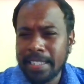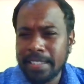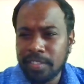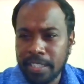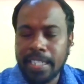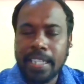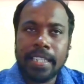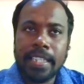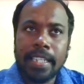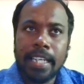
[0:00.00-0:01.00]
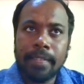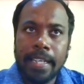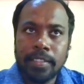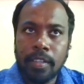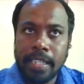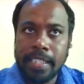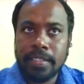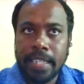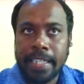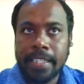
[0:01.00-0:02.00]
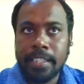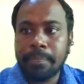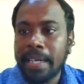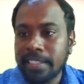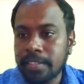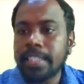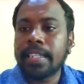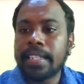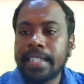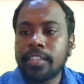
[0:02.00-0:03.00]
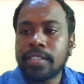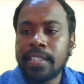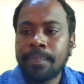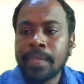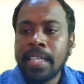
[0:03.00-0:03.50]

Sri Lanka now has already signed the Paris Declaration.